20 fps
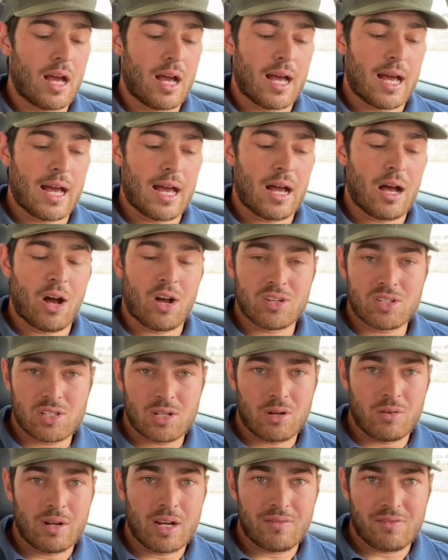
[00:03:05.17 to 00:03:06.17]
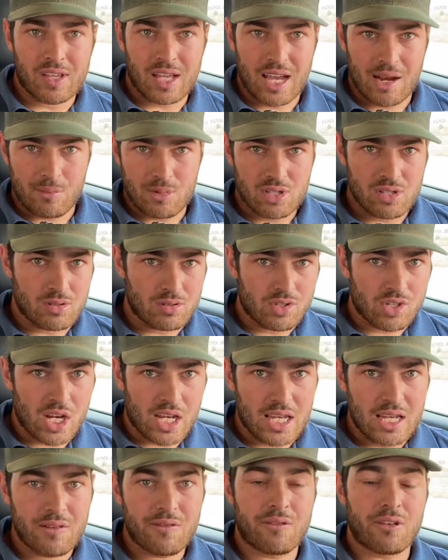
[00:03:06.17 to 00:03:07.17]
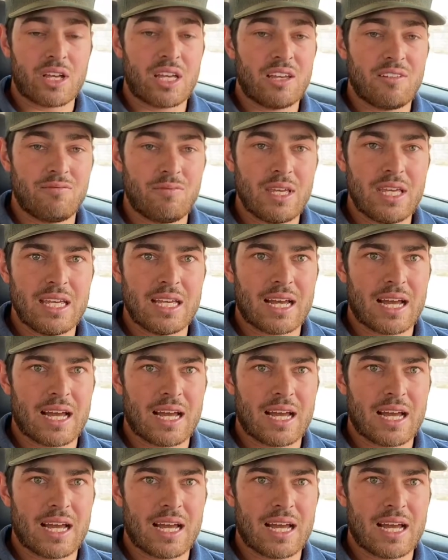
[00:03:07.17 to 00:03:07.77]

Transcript: Also, if the camera's a little shaky, forgive me.